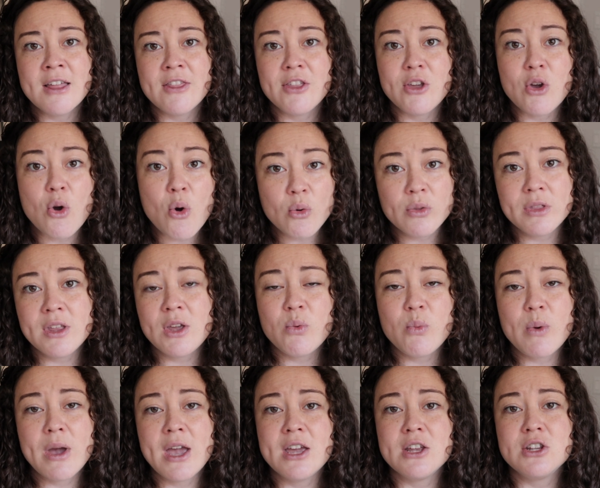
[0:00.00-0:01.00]
The only
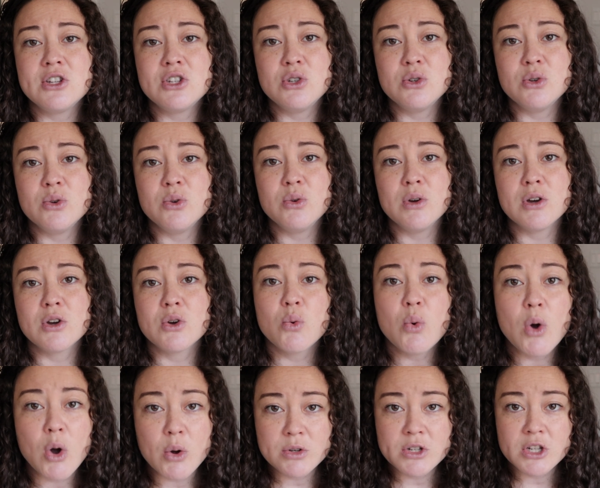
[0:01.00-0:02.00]
way to,
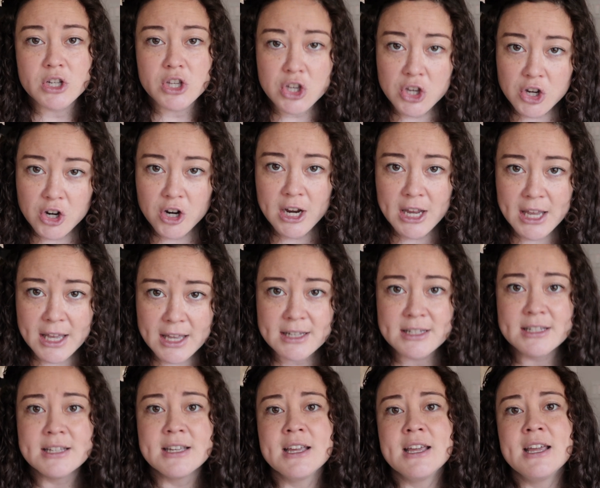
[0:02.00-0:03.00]
quote, cure
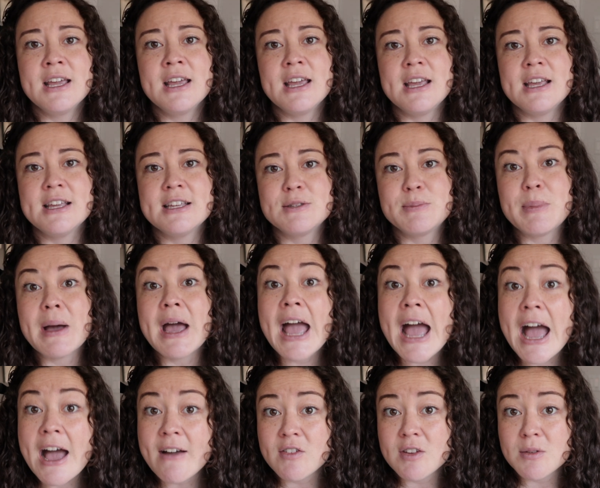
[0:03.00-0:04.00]
it is by
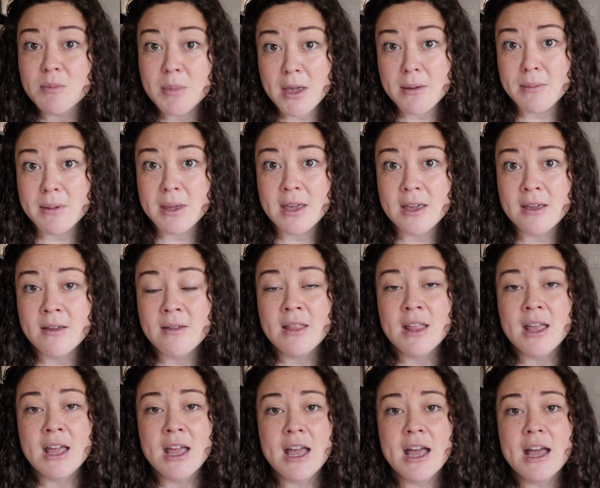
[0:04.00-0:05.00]
having baby.
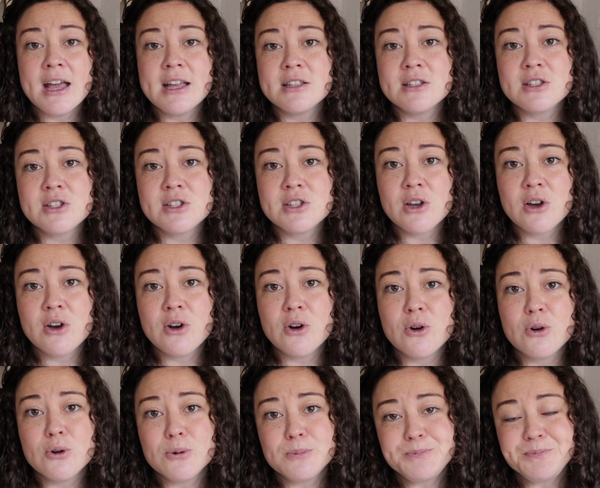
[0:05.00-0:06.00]
And
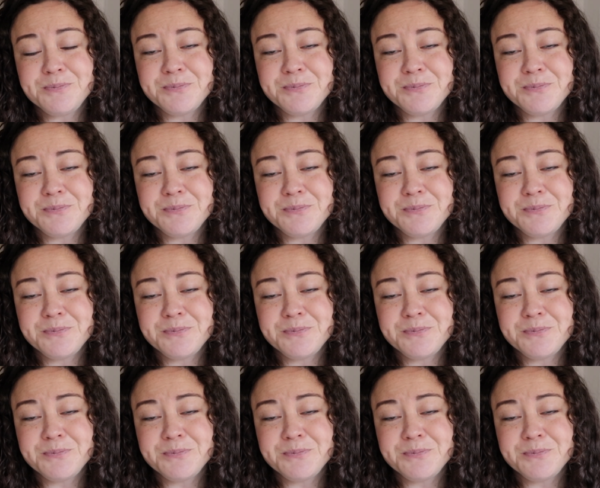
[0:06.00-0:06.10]
so